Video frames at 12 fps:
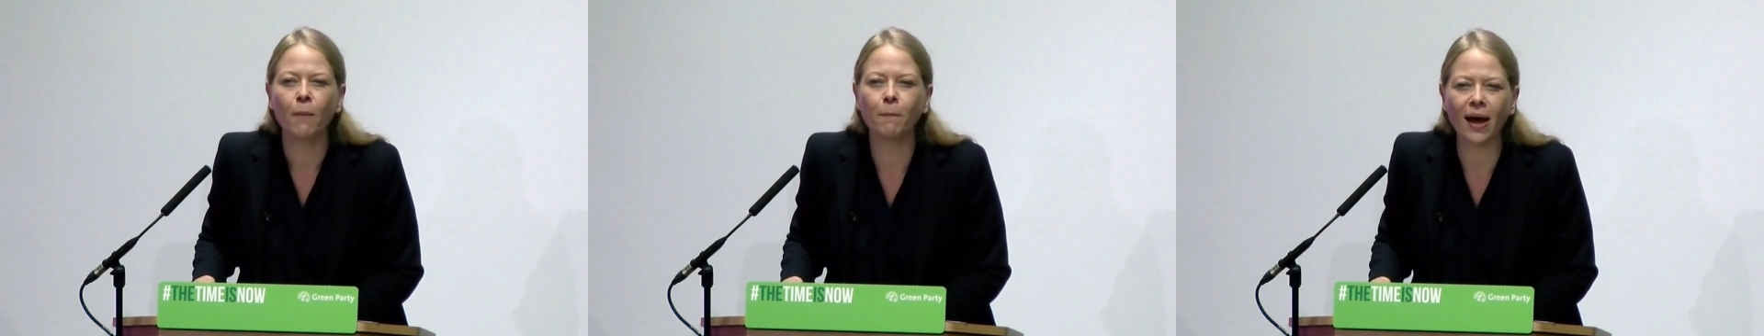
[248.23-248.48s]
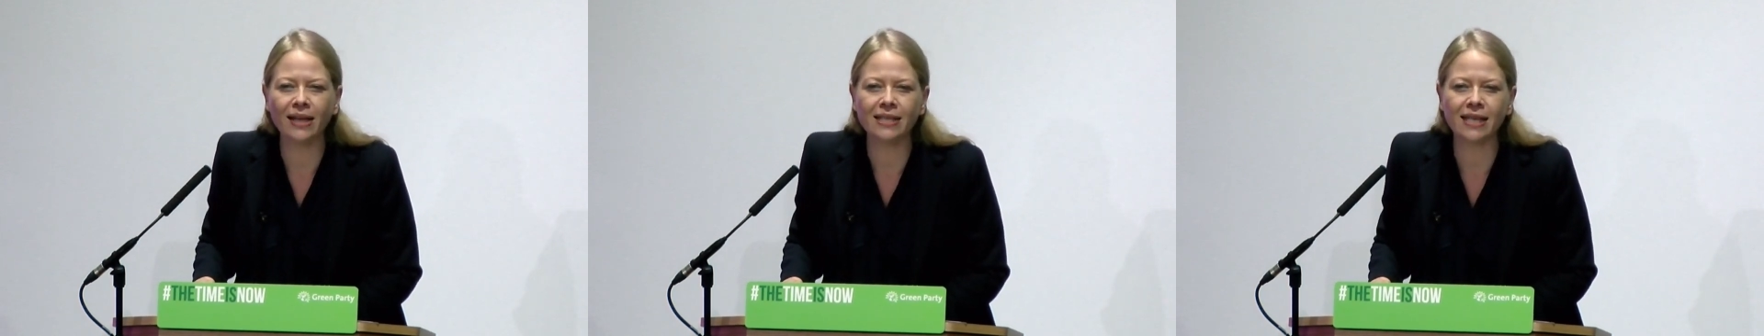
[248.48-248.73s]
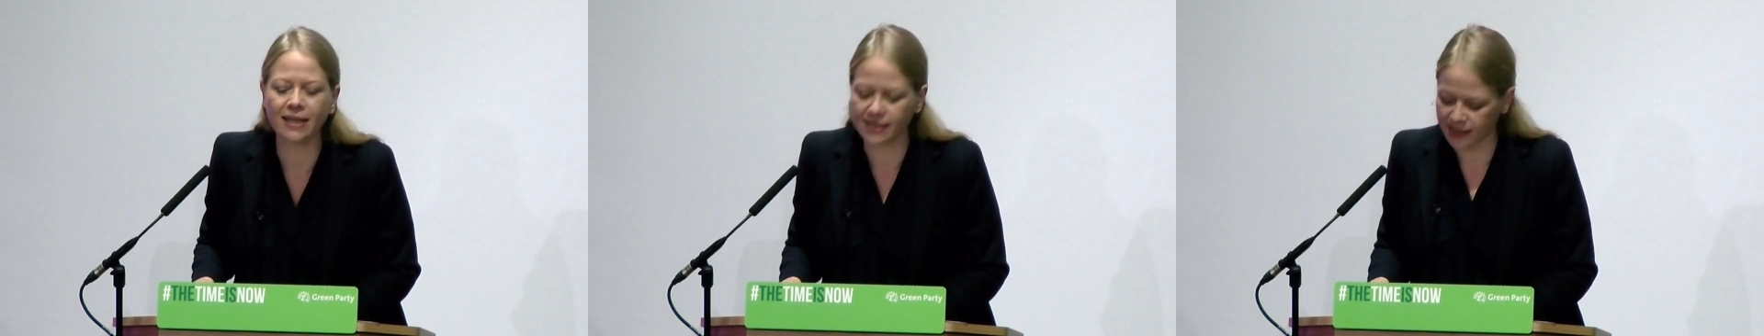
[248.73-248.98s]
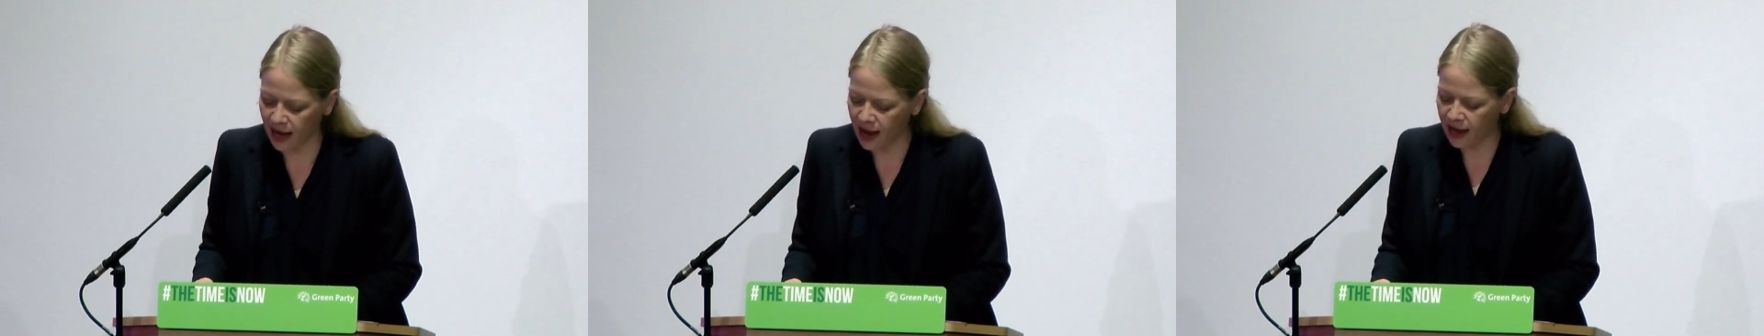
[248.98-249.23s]
binding
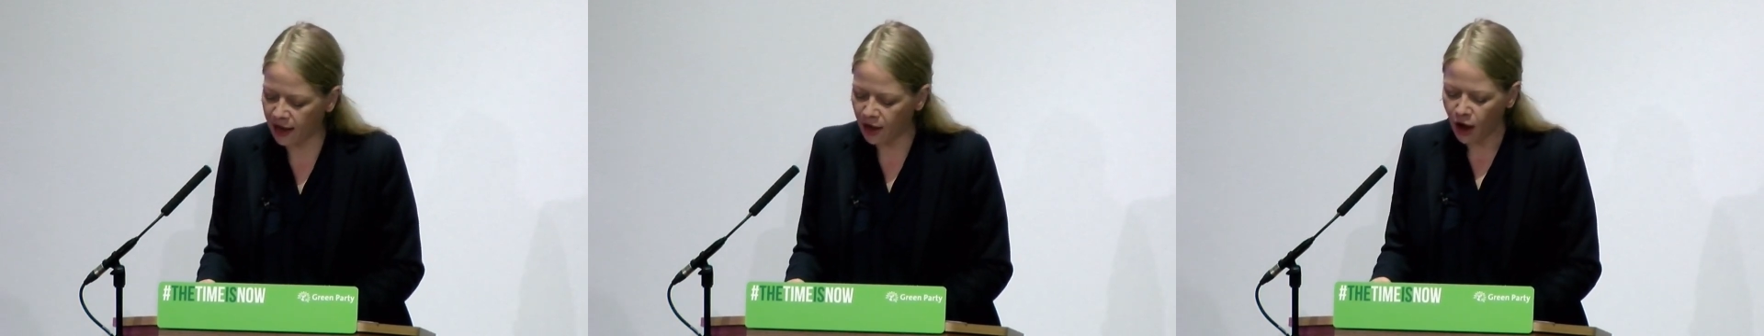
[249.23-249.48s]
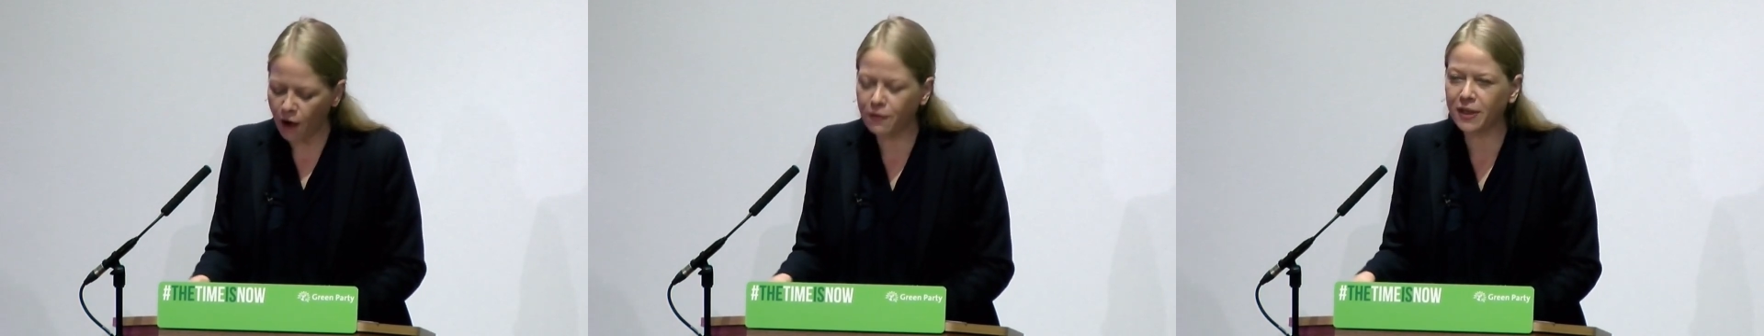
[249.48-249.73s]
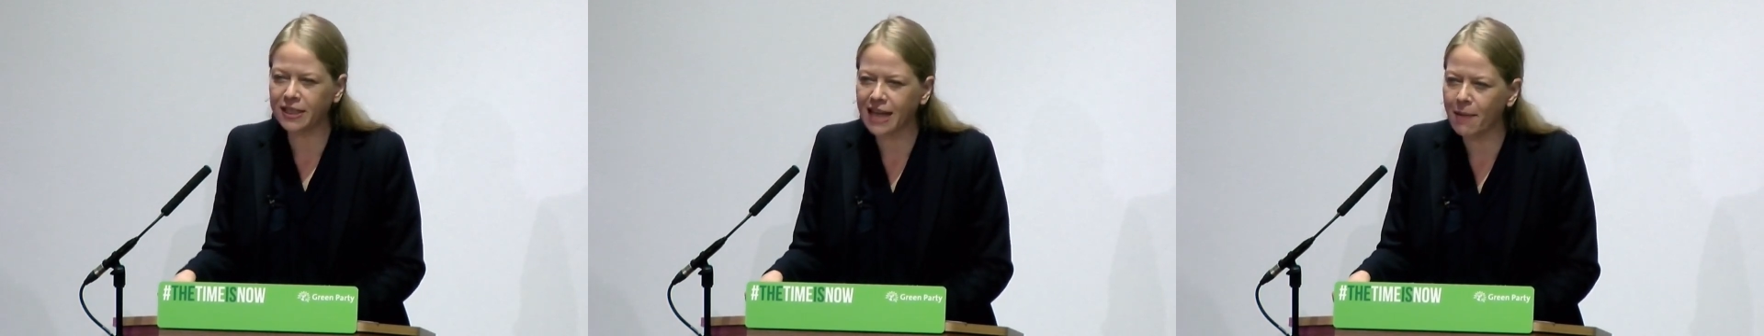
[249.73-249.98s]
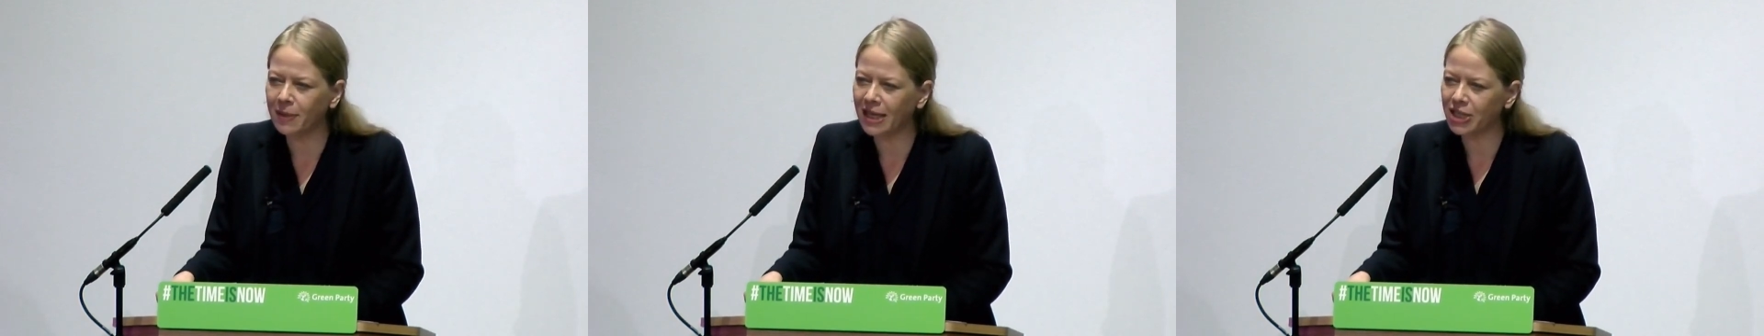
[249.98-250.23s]
say over the
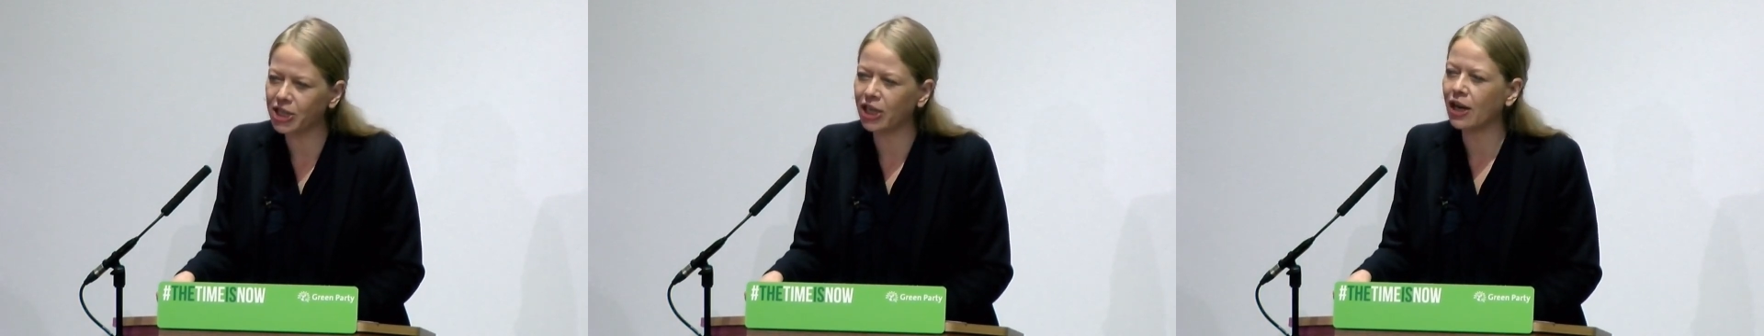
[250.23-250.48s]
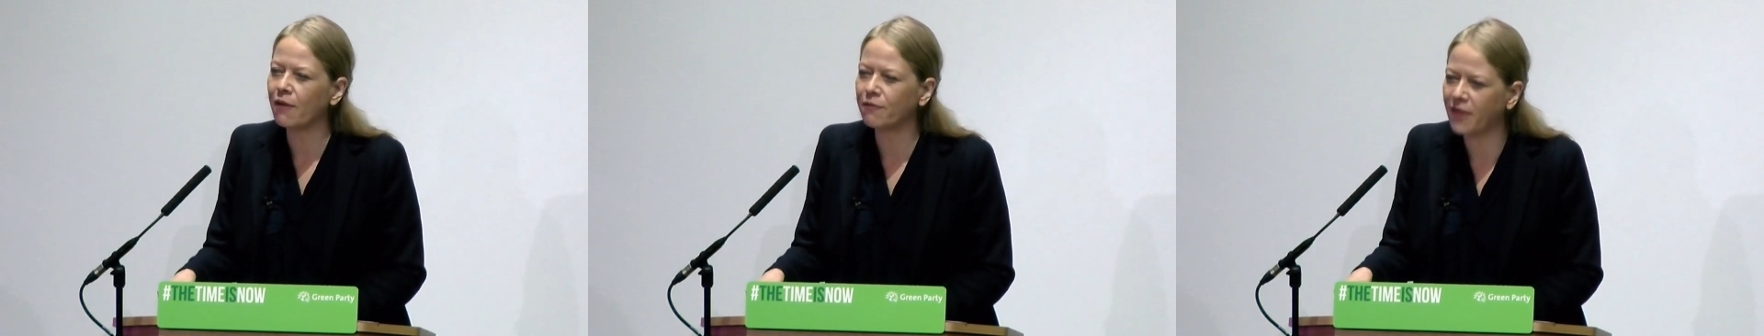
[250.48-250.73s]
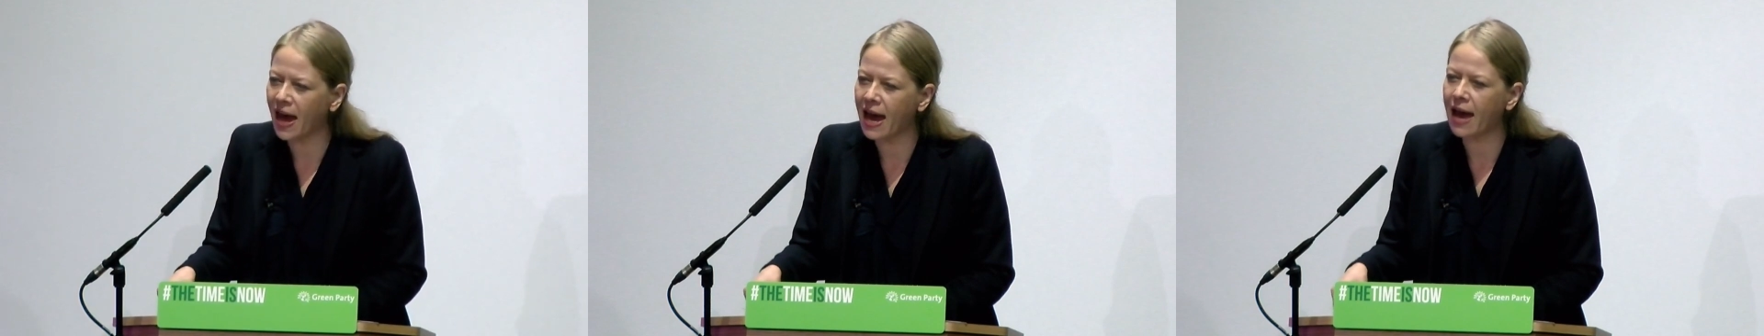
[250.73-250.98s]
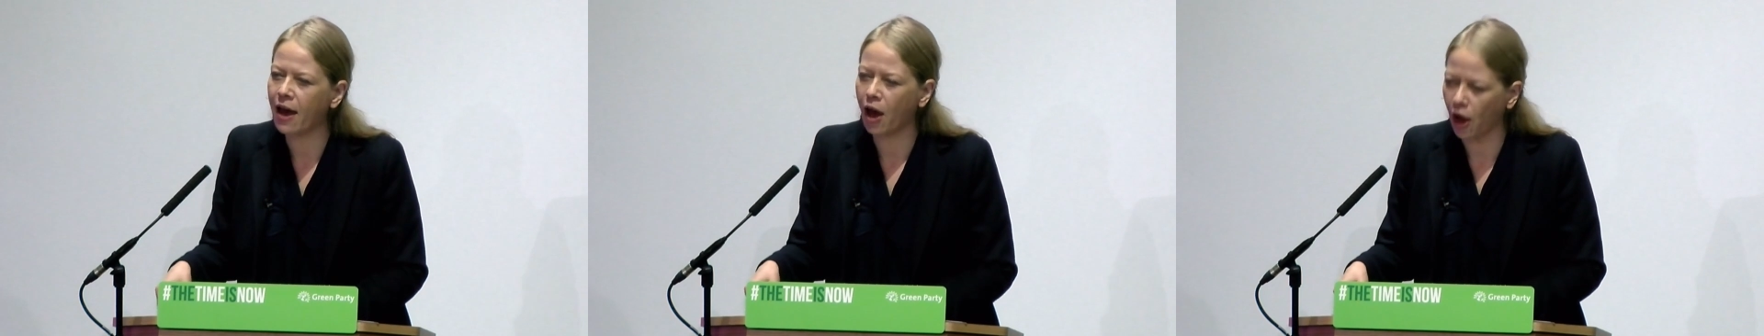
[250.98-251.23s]
demolition of
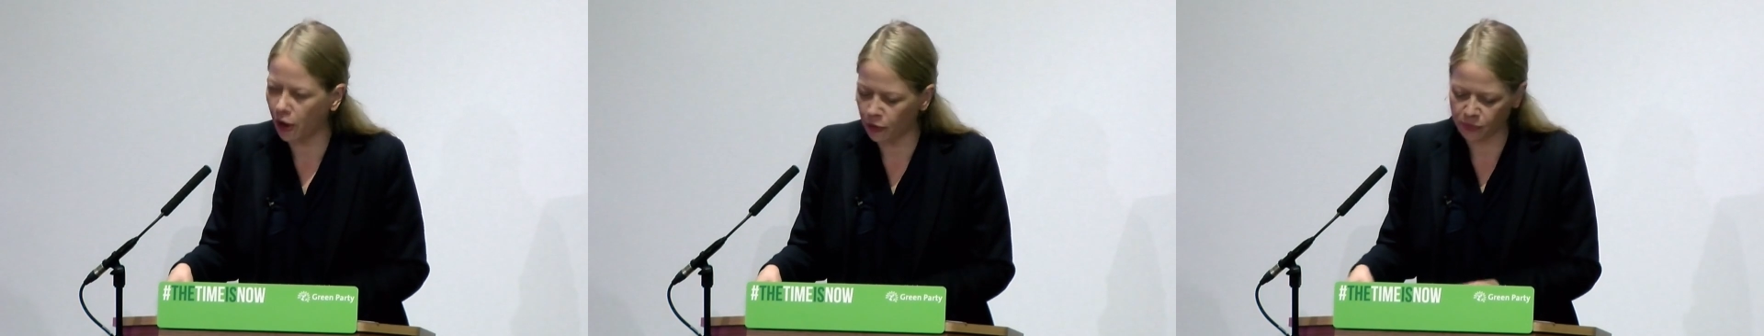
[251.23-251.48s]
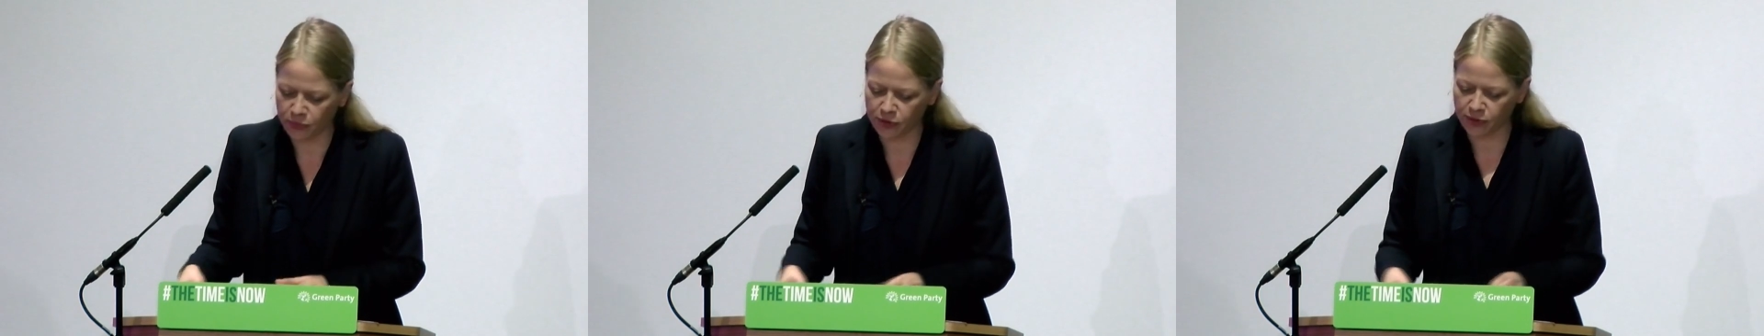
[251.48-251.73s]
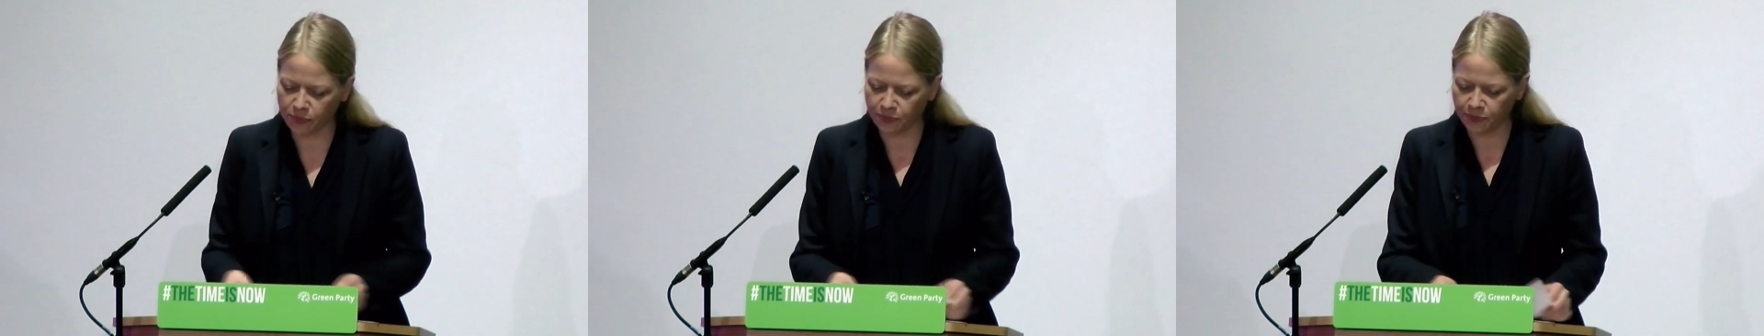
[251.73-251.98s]
their homes.